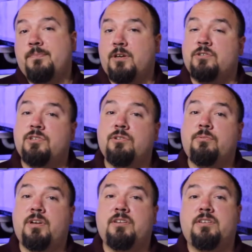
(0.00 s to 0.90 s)
Also, the
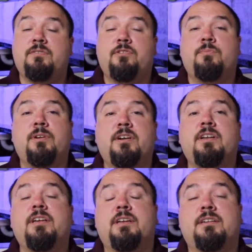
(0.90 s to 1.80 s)
relative
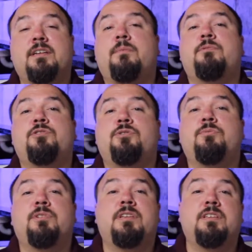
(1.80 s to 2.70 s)
humidity and temperature
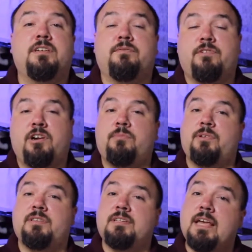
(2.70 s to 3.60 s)
within the
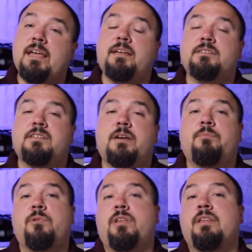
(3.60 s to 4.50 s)
environment the tank is
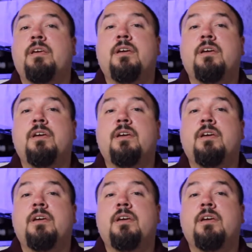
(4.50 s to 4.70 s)
kept with